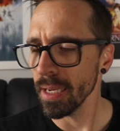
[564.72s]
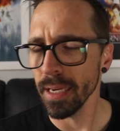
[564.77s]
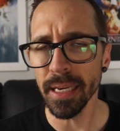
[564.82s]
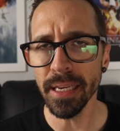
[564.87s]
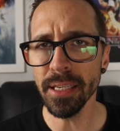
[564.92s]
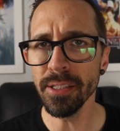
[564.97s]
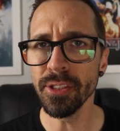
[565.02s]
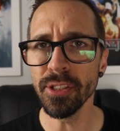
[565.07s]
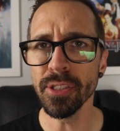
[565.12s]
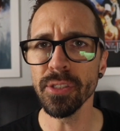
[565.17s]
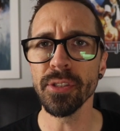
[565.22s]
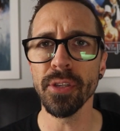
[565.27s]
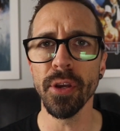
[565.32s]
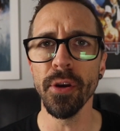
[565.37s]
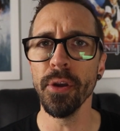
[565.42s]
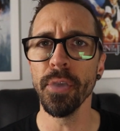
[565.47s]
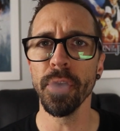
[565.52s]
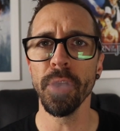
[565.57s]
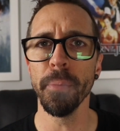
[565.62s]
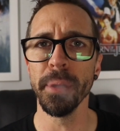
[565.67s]
is just
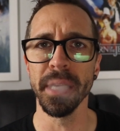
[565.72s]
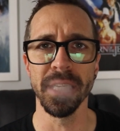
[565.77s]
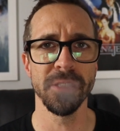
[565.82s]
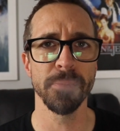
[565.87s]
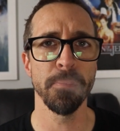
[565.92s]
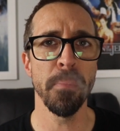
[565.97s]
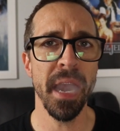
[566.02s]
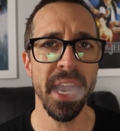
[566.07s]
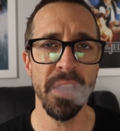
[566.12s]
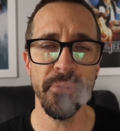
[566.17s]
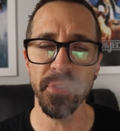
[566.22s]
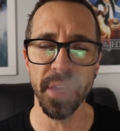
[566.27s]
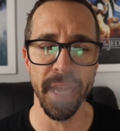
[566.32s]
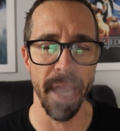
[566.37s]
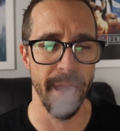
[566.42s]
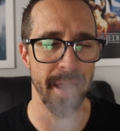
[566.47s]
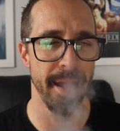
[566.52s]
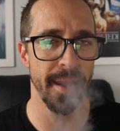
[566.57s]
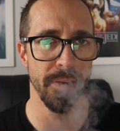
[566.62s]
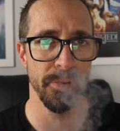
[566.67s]
ergonomic. It's made for your
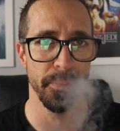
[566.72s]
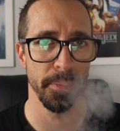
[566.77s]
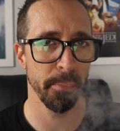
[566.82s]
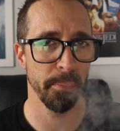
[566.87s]
hand.